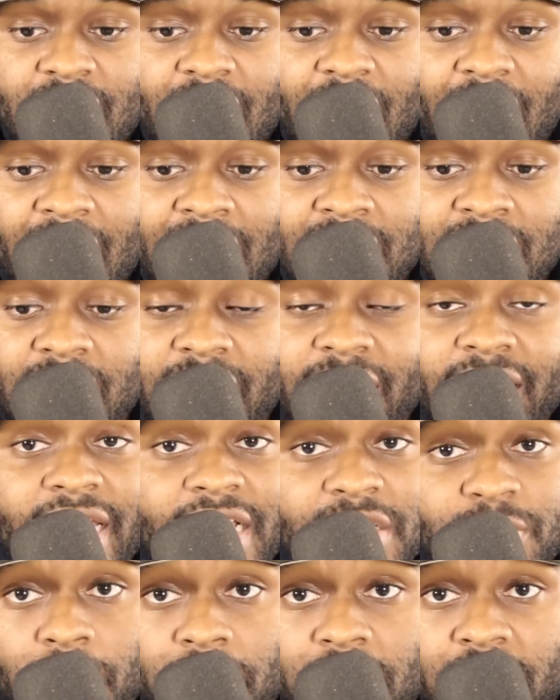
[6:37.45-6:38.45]
And it
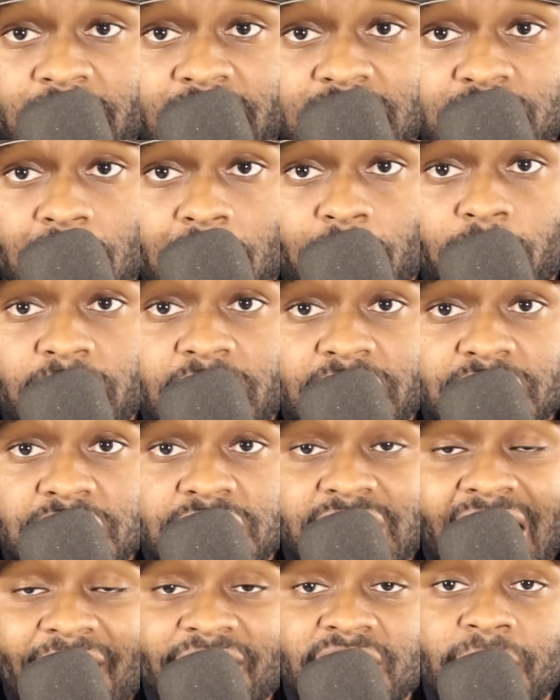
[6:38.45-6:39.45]
is what it is, right? We
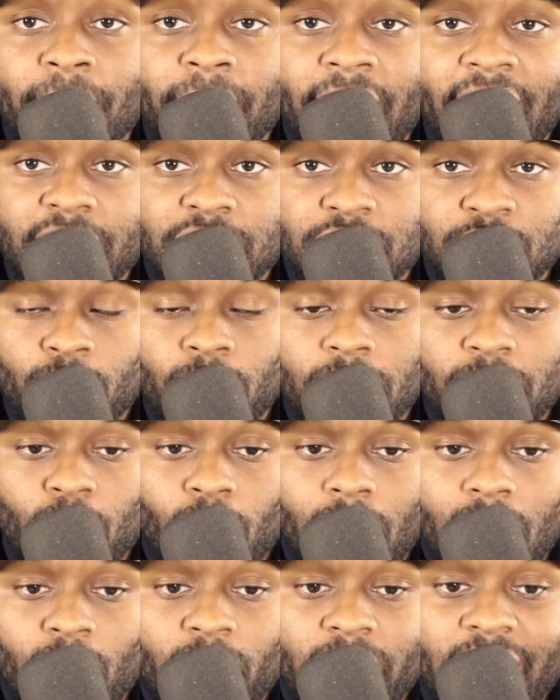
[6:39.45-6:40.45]
just have to make do with
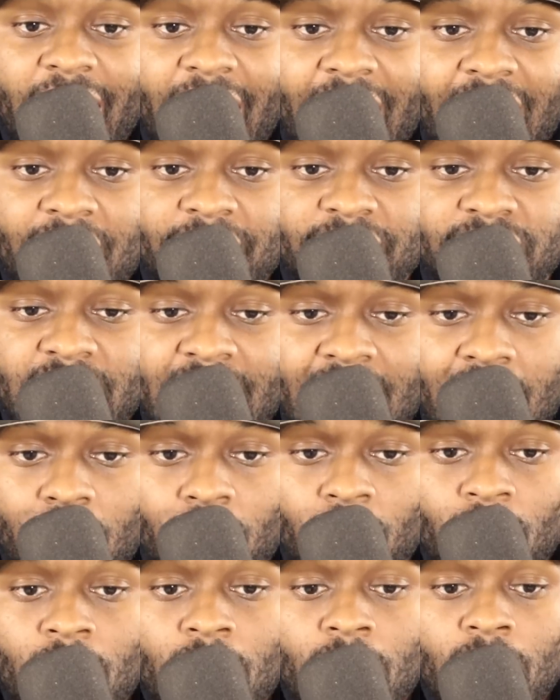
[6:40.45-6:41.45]
what we have.
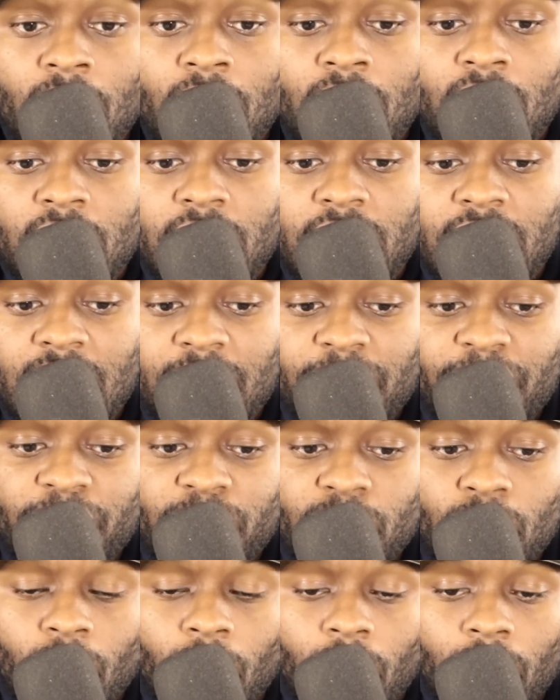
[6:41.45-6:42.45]
Now, if
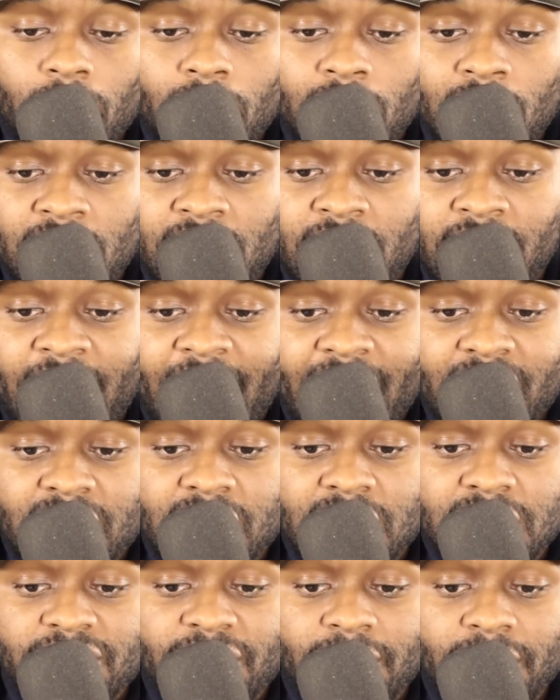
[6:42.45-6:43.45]
you are looking at
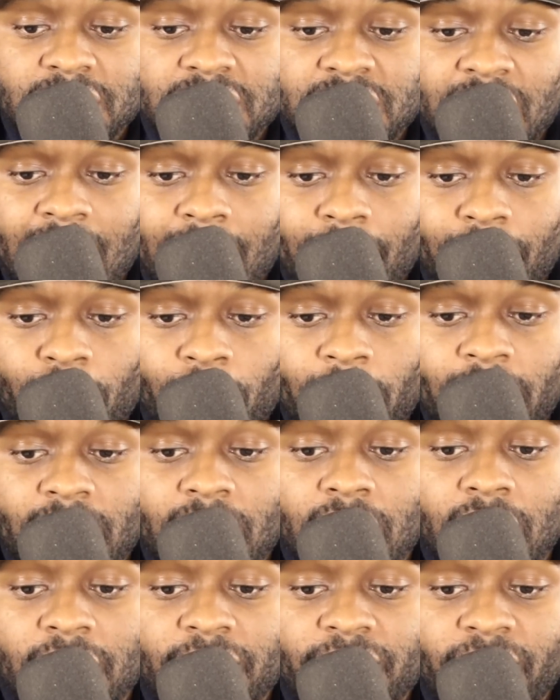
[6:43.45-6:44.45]
this from a
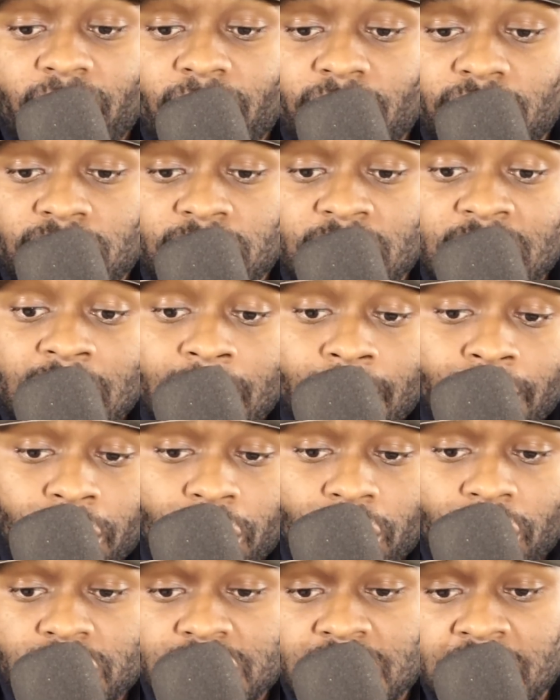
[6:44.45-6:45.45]
standpoint of
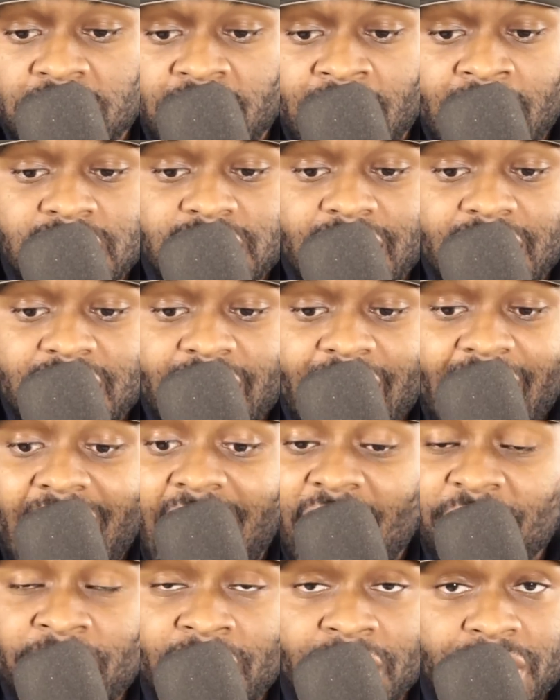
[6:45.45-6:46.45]
numbers and things like that,
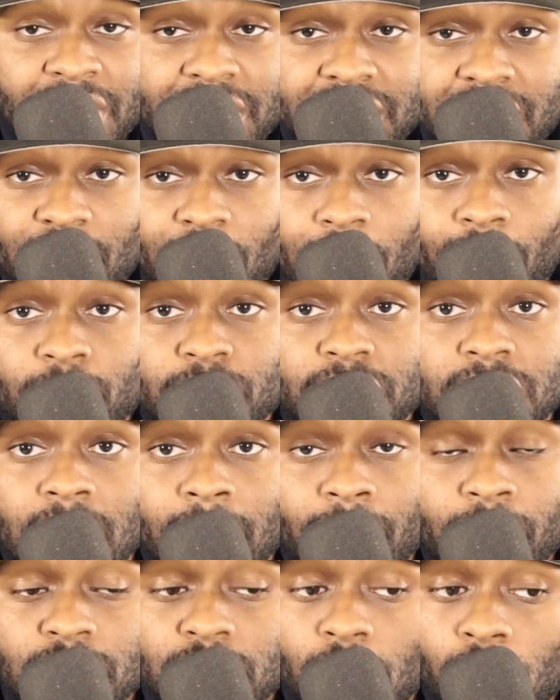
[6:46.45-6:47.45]
I think Justin Herbert's
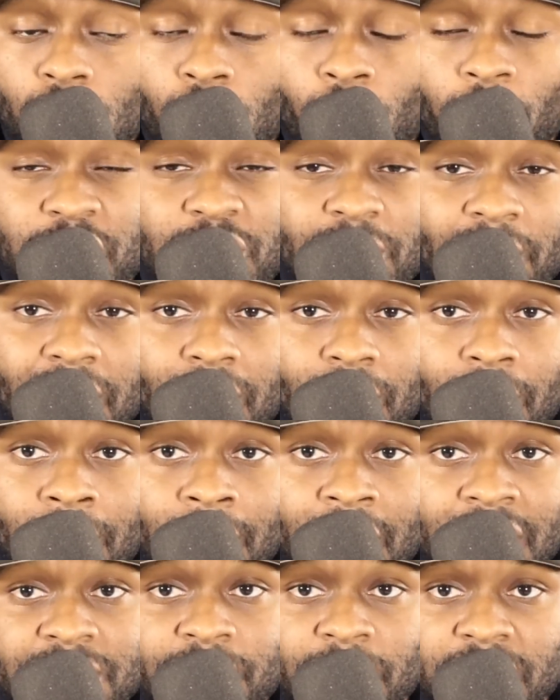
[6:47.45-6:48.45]
numbers are going to be
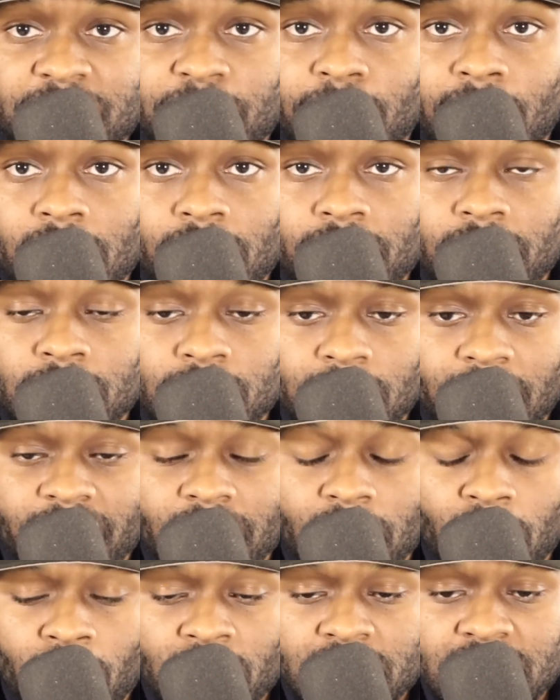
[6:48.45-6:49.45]
much, much better than
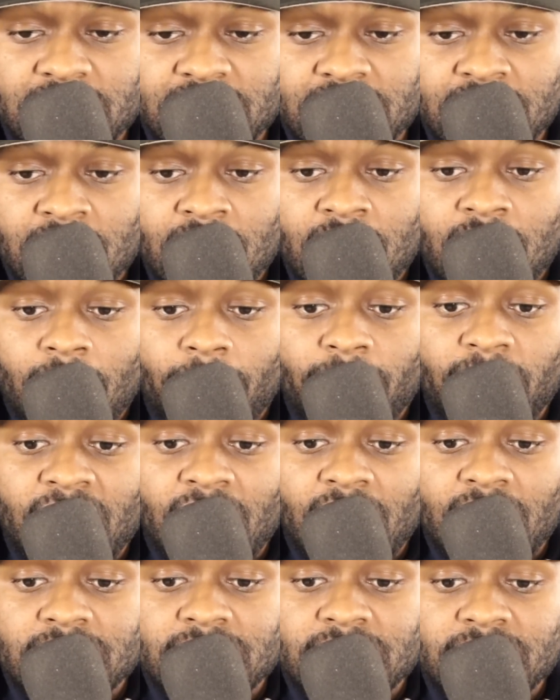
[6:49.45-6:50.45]
Trevor Lawrence's
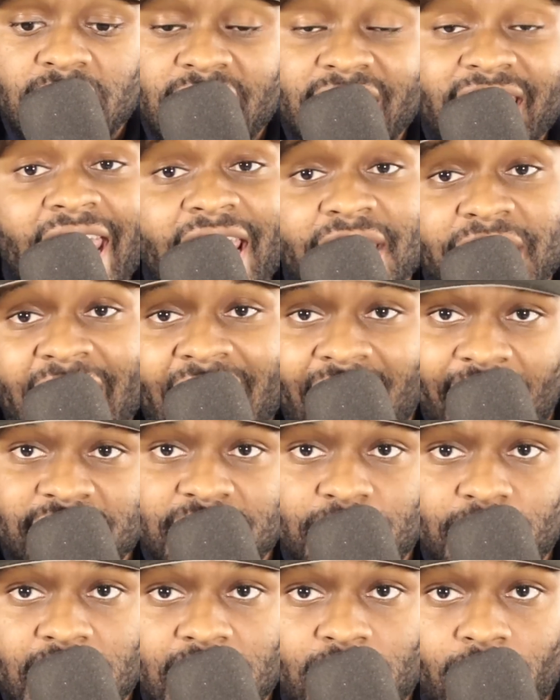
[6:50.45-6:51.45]
because they have
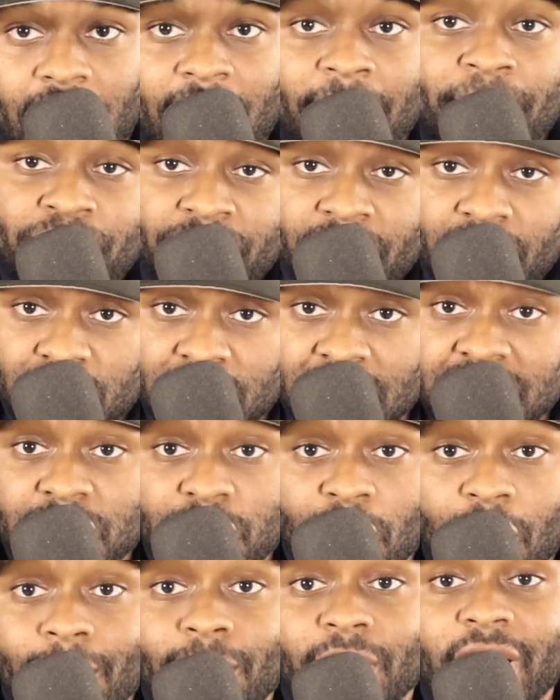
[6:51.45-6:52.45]
to be, right?
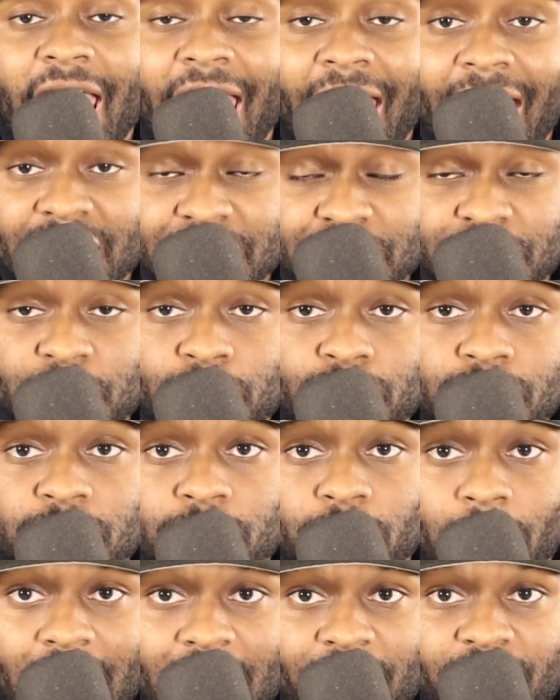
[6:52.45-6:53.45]
Justin Herbert has to
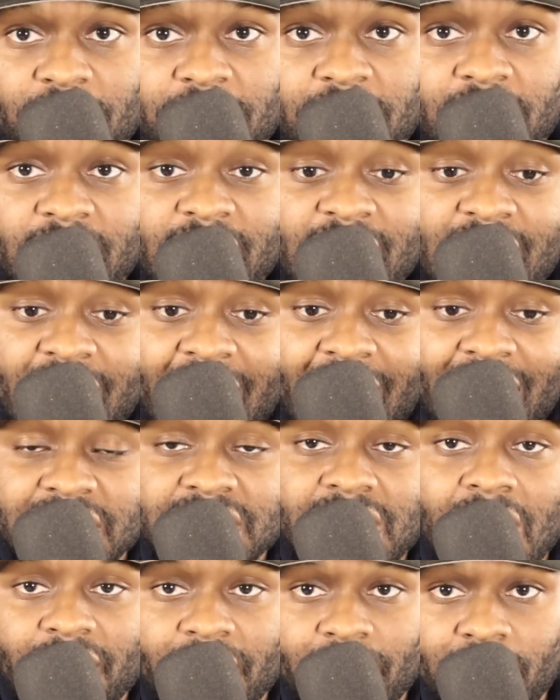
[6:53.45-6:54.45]
do everything. He has
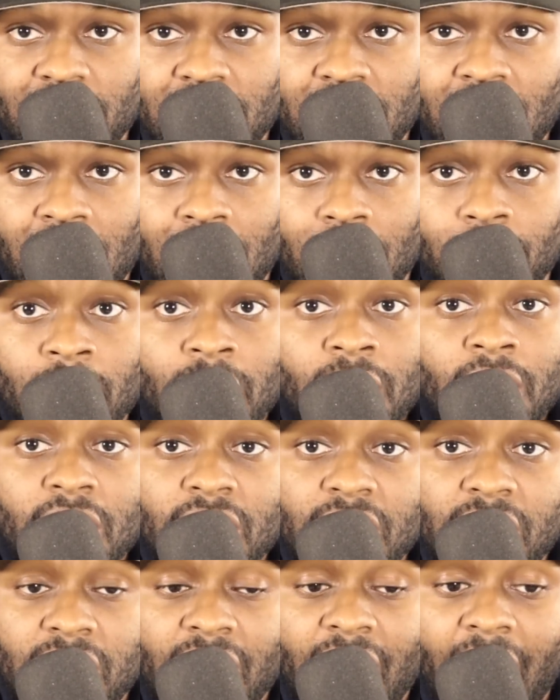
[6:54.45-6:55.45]
to have a big game.
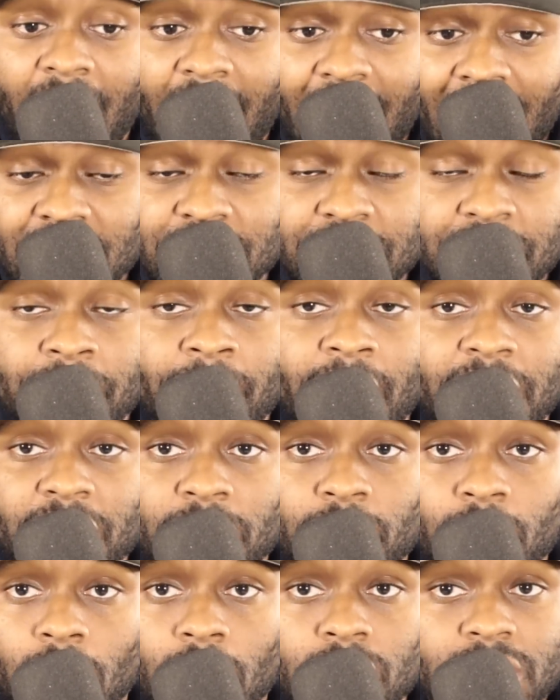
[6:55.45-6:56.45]
He has to make
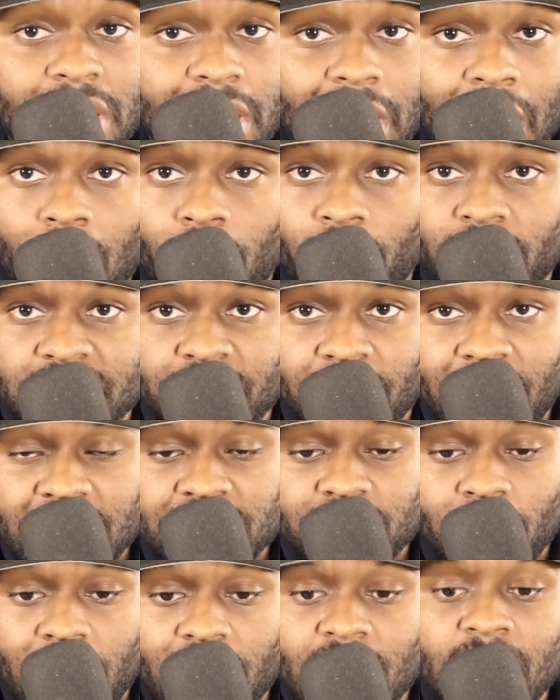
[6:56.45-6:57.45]
the throws that he always
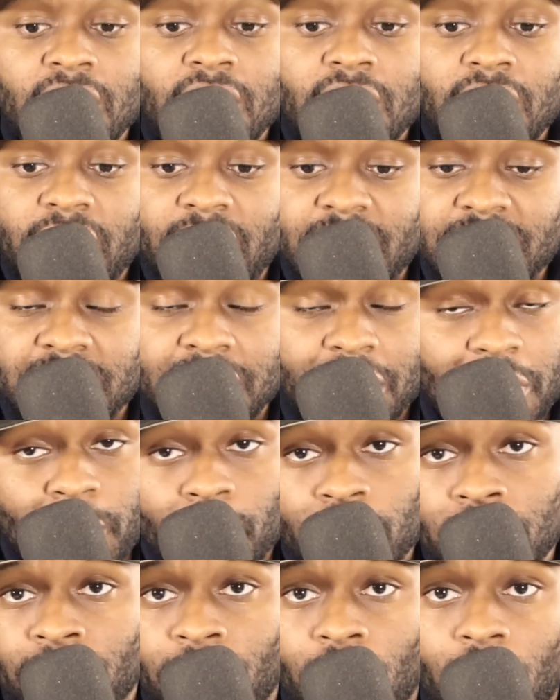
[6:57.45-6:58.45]
makes, right? He's going to
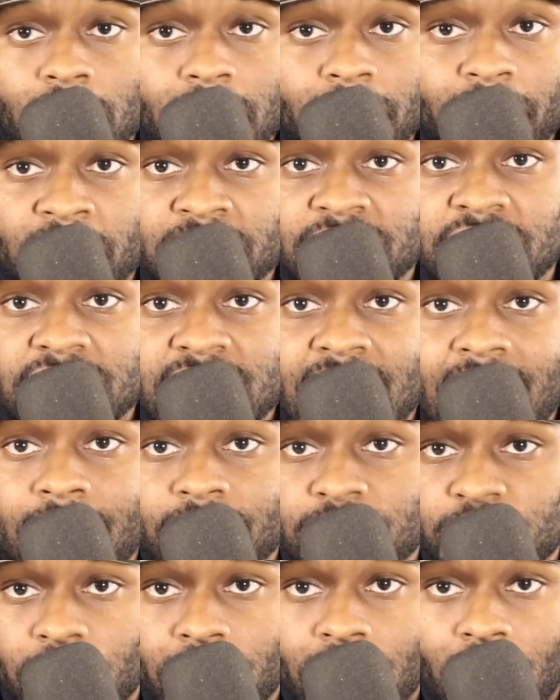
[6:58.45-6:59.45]
throw the ball a bunch of
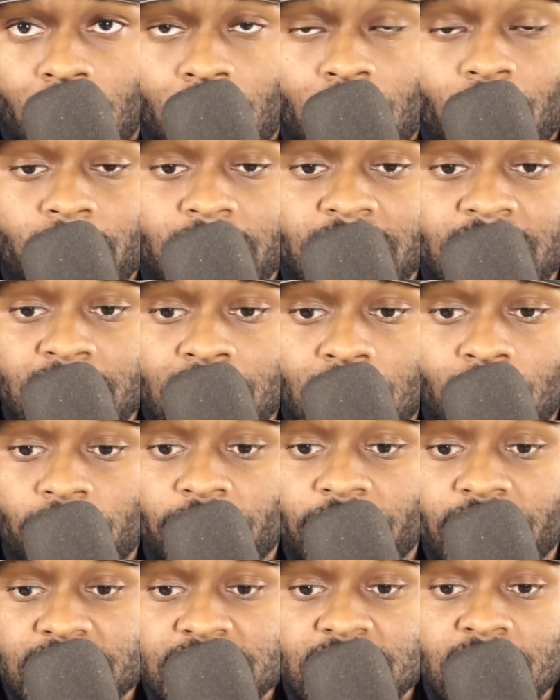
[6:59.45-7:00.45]
times. We already know
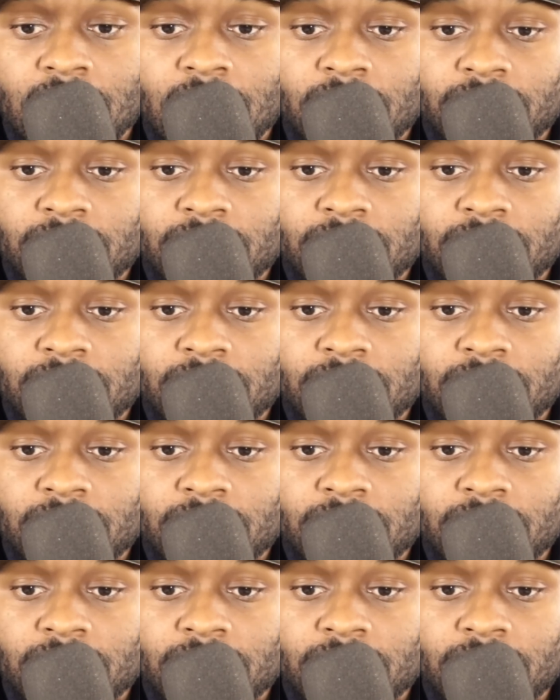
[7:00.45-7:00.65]
this.